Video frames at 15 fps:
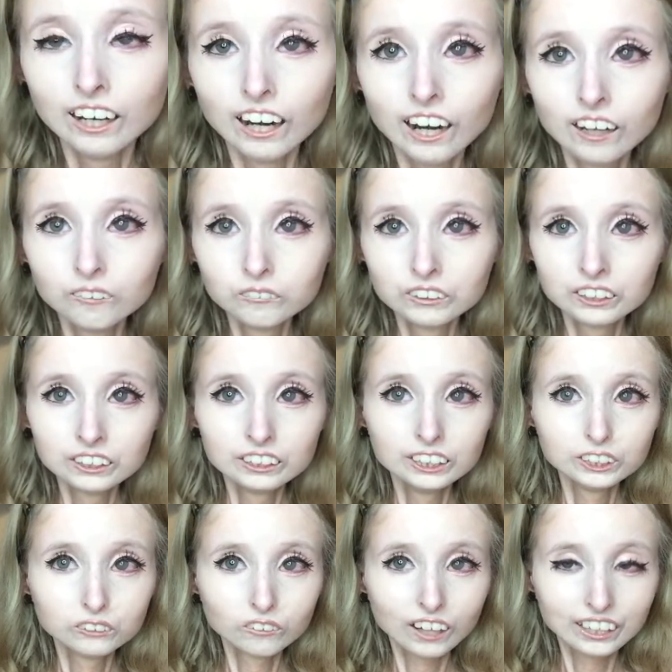I'm wearing
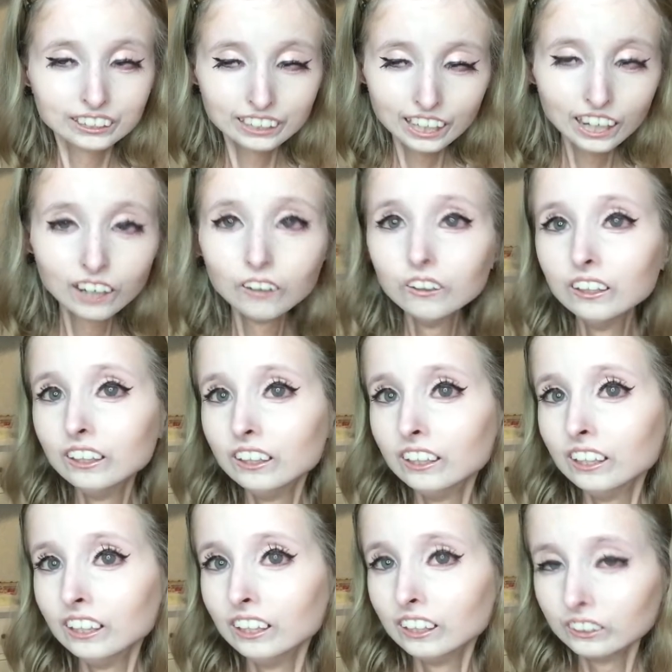this right now. I
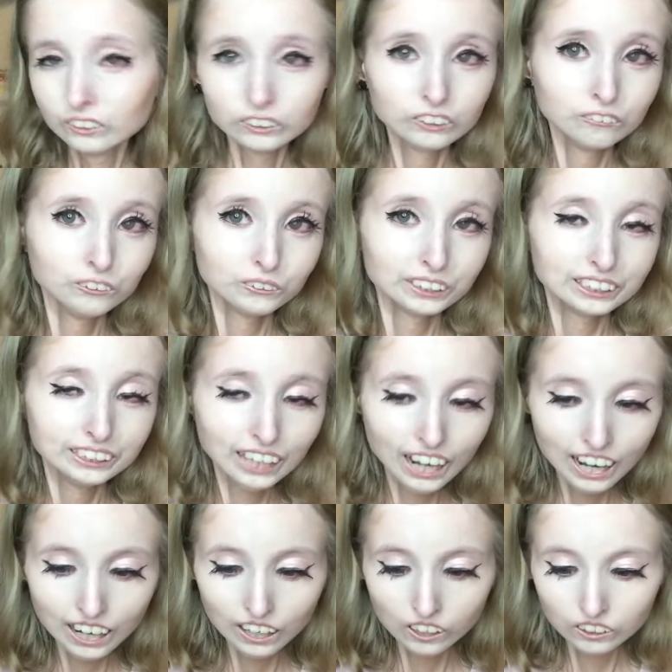don't know if you can
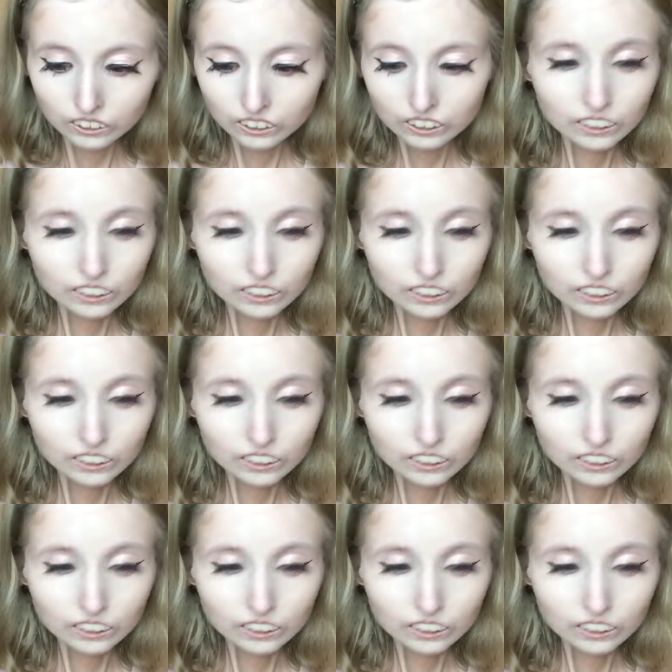tell,